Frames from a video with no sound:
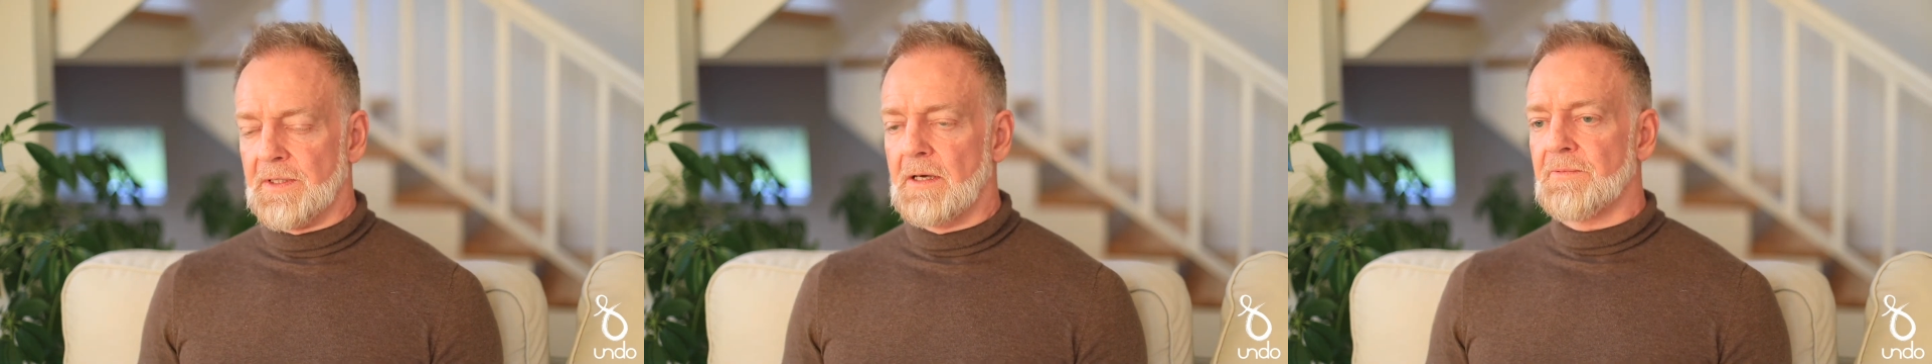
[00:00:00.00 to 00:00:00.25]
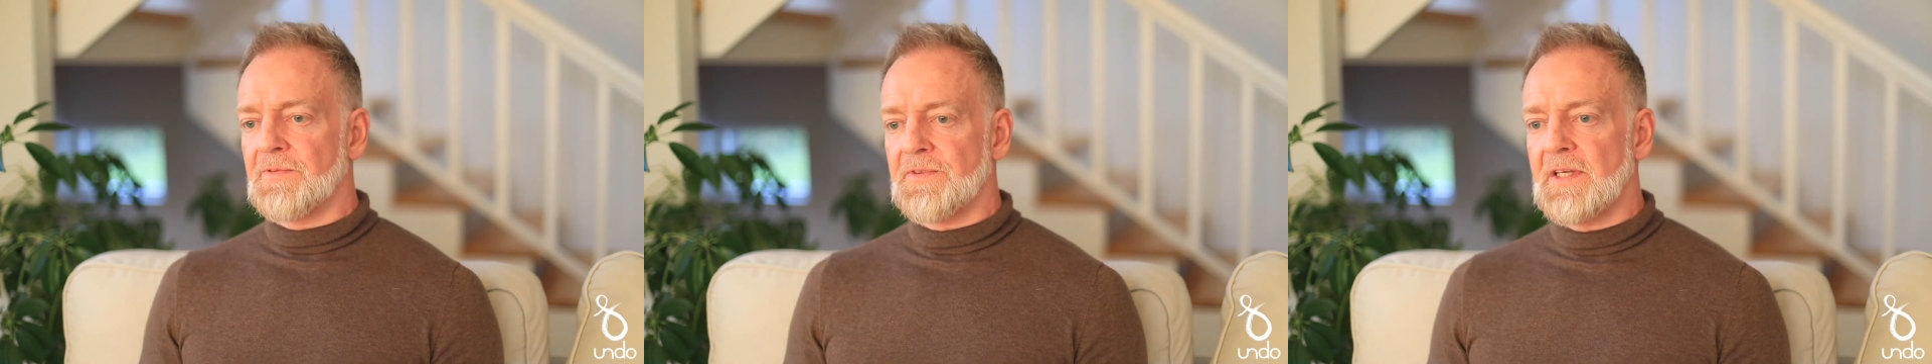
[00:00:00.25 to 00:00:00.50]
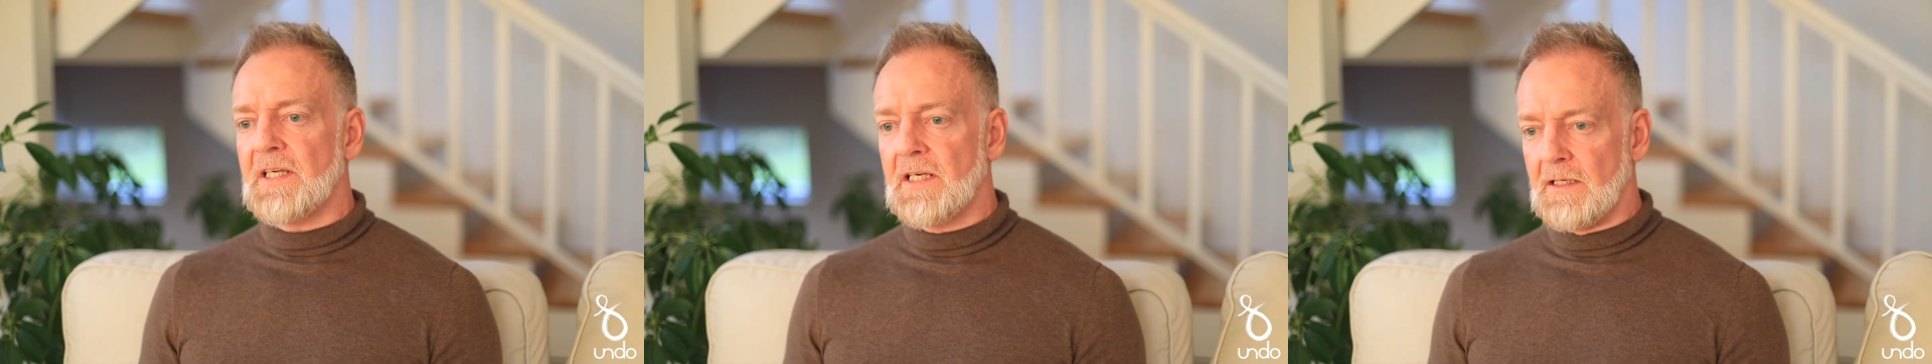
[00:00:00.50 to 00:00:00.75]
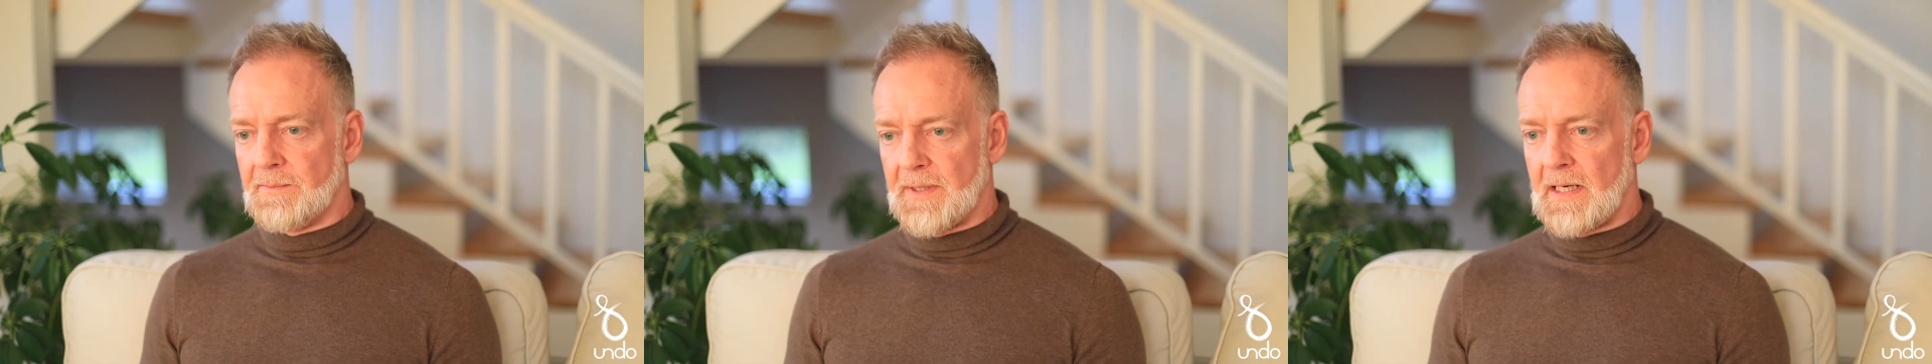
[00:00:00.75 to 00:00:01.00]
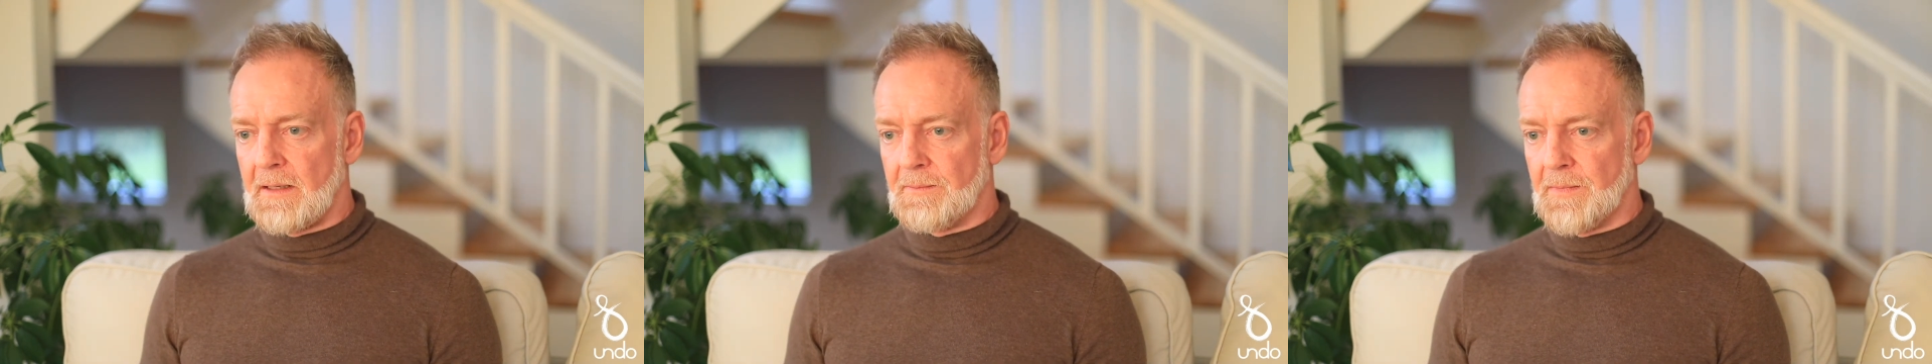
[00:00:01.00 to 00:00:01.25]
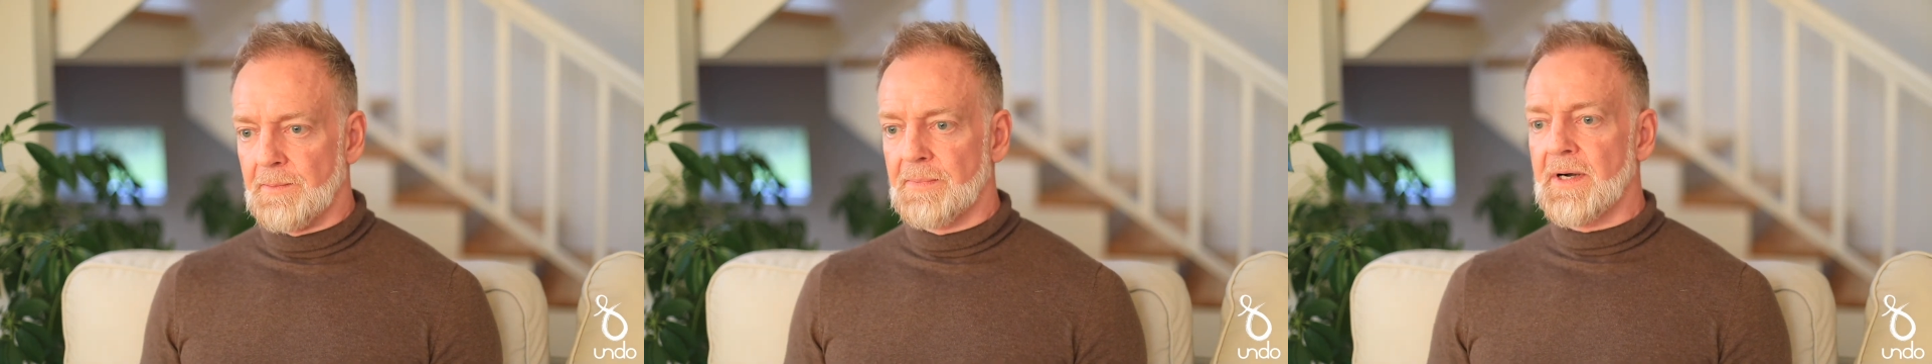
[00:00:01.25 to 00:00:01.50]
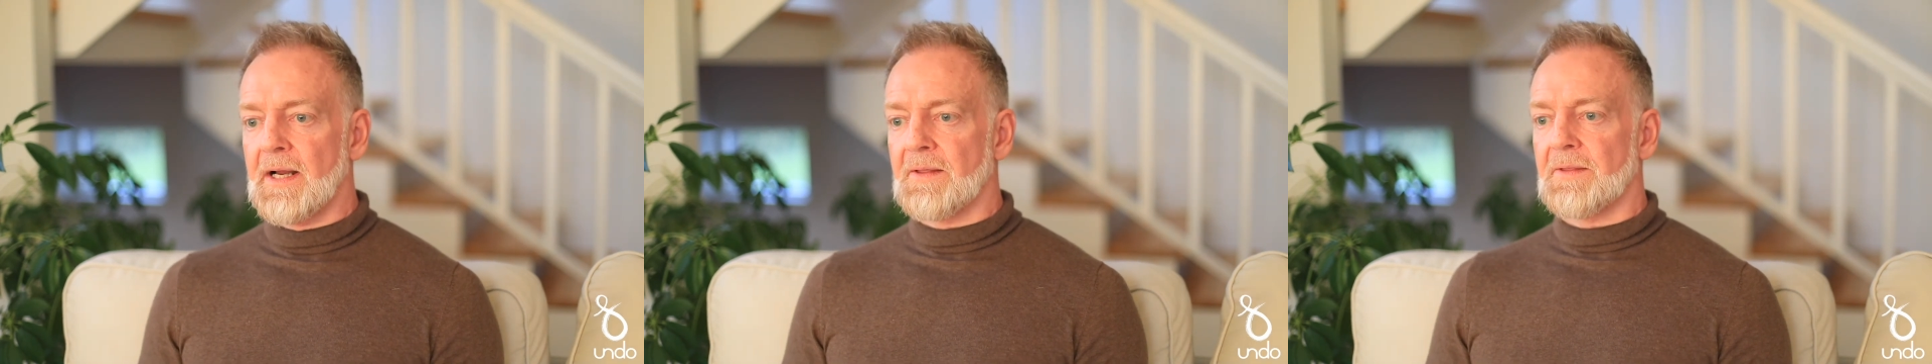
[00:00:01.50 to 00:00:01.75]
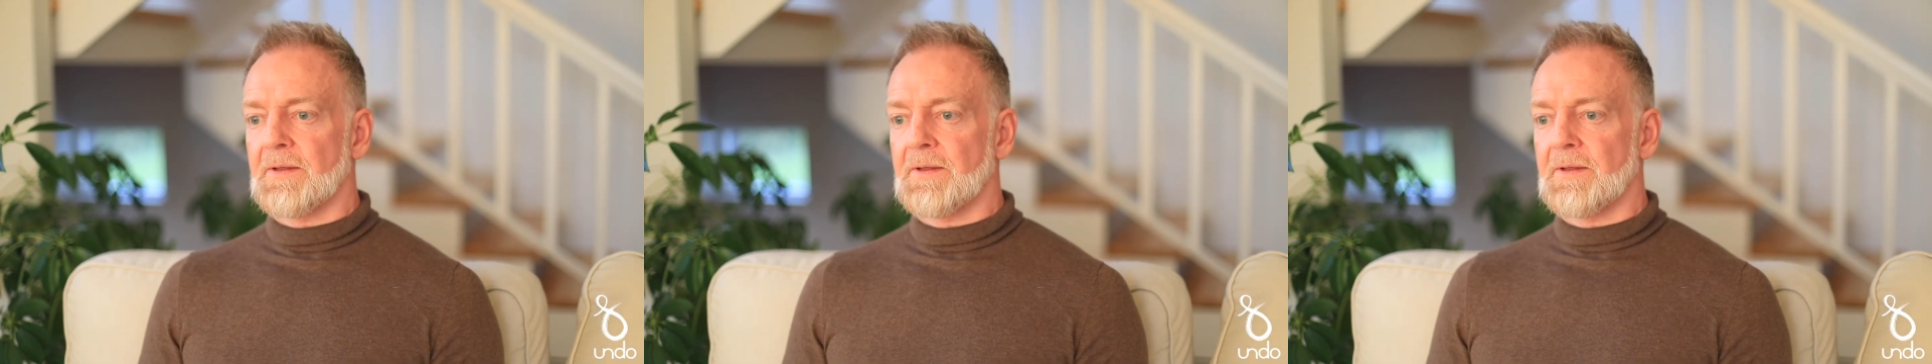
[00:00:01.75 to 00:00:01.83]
I'm thinking about my breath.